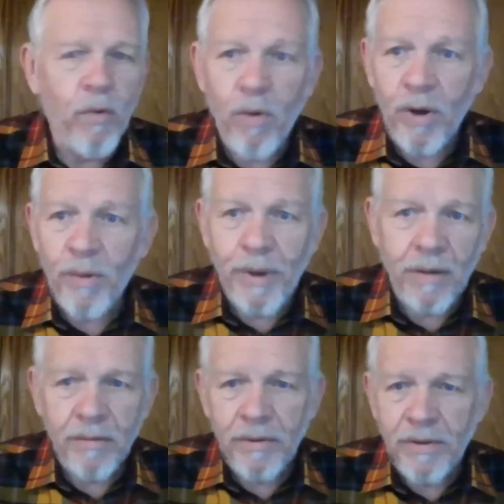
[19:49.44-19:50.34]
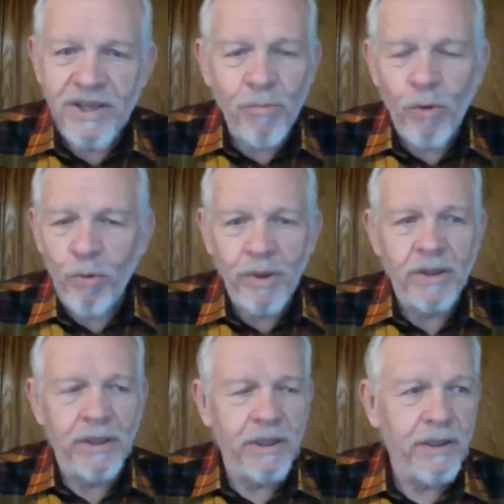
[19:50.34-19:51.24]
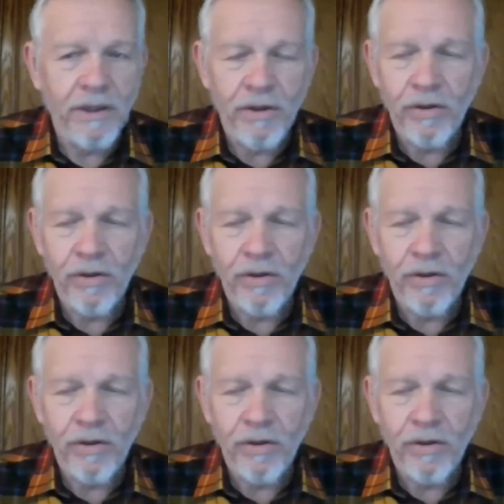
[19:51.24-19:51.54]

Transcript: what about, say, mobility? And you're